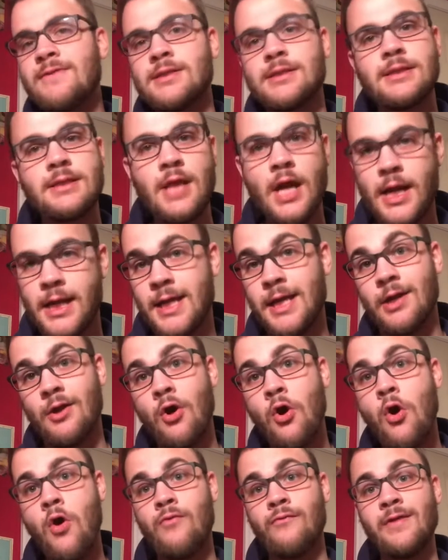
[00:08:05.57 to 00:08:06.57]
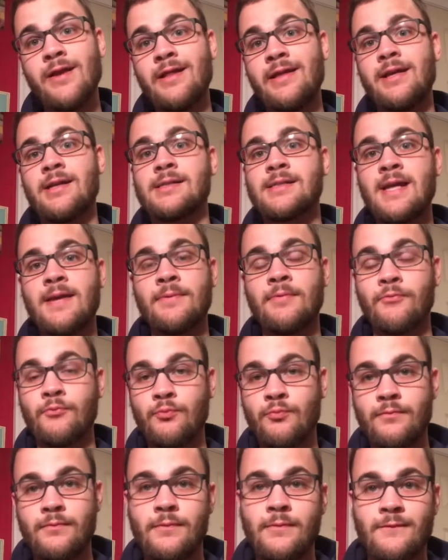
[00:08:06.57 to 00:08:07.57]
study at all, really, except
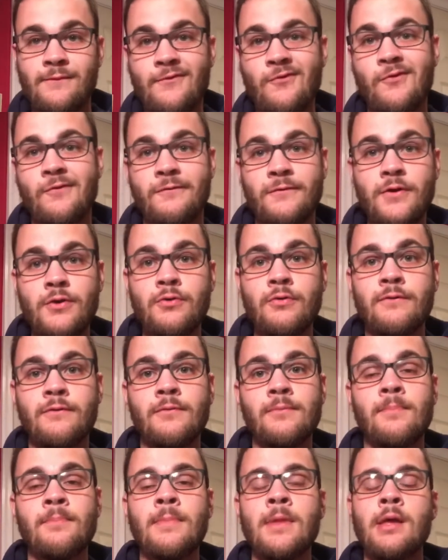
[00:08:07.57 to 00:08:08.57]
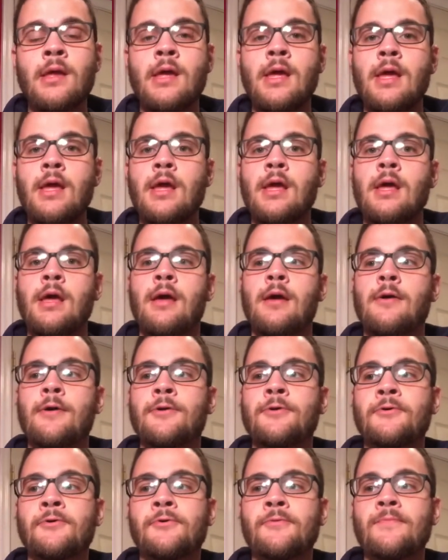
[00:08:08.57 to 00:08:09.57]
for a few of them,
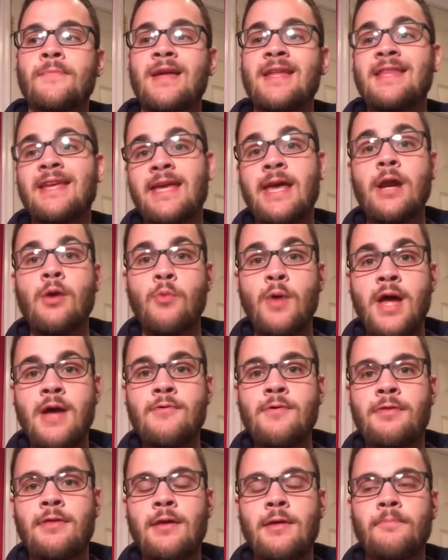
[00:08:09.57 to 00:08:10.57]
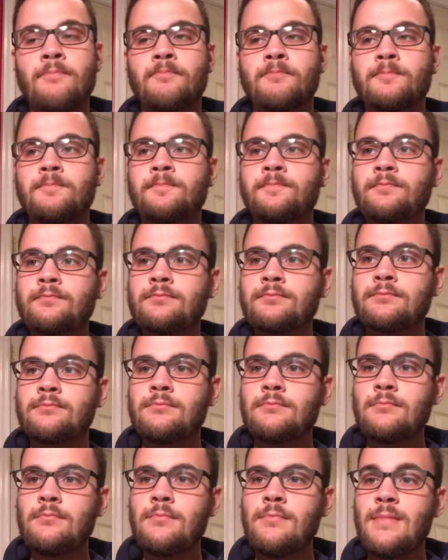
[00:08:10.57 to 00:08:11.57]
and they get away with it.
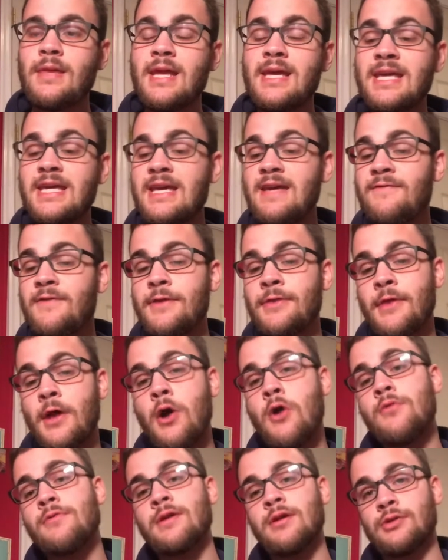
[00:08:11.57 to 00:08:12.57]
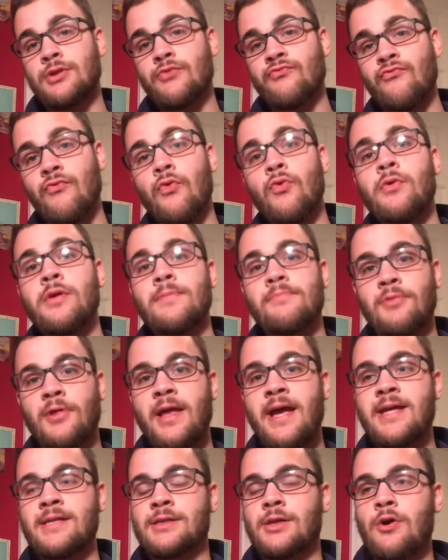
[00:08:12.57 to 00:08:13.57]
Even though there's a rule in
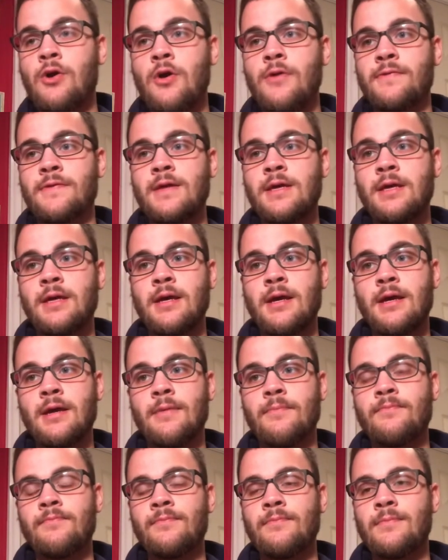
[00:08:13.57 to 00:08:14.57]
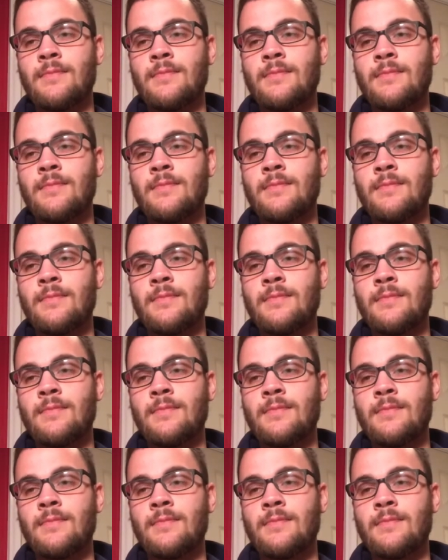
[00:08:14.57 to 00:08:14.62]
place called but